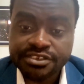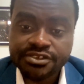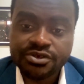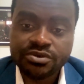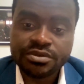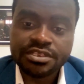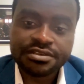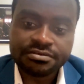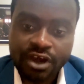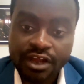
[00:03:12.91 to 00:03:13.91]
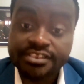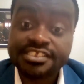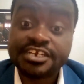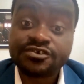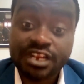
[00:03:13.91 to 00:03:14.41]
so not
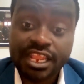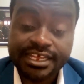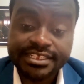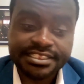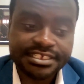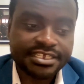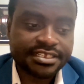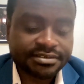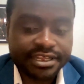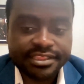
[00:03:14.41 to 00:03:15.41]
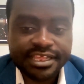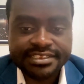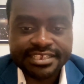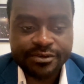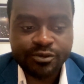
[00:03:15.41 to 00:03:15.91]
centralized in
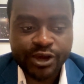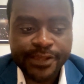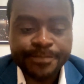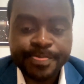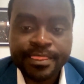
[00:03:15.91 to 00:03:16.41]
that same way.